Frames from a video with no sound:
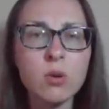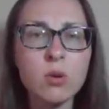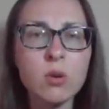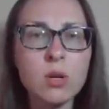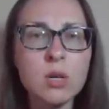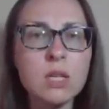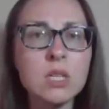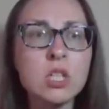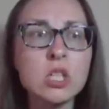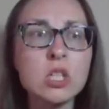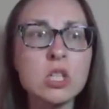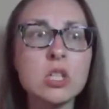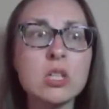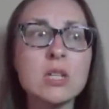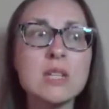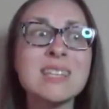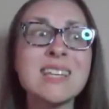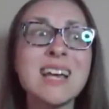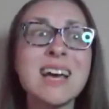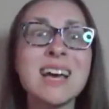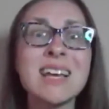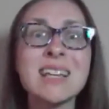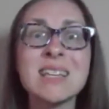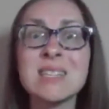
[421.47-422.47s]
conditions.
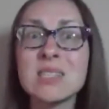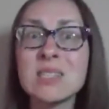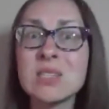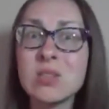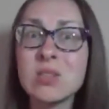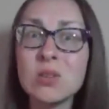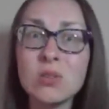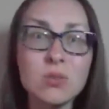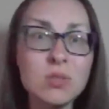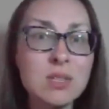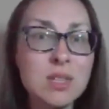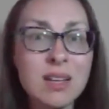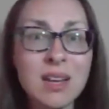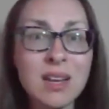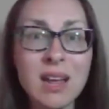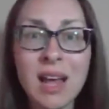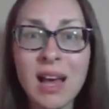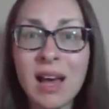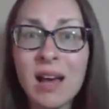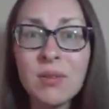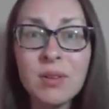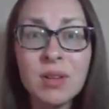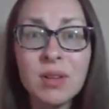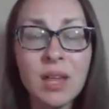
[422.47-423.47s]
I still didn't
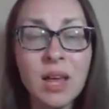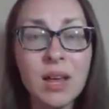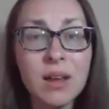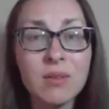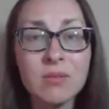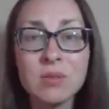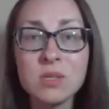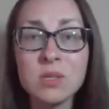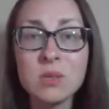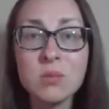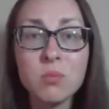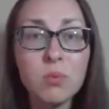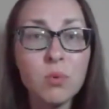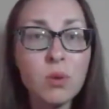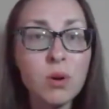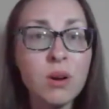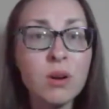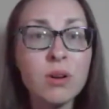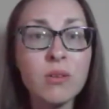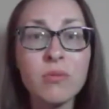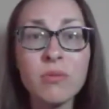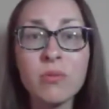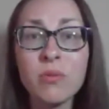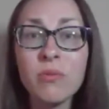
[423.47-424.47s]
have a lot of
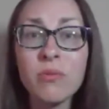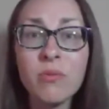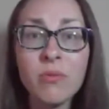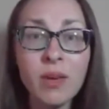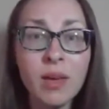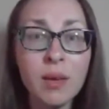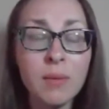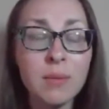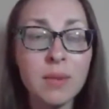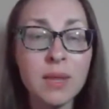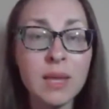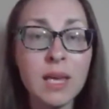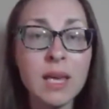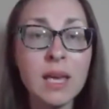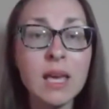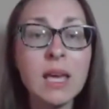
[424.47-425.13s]
support from family.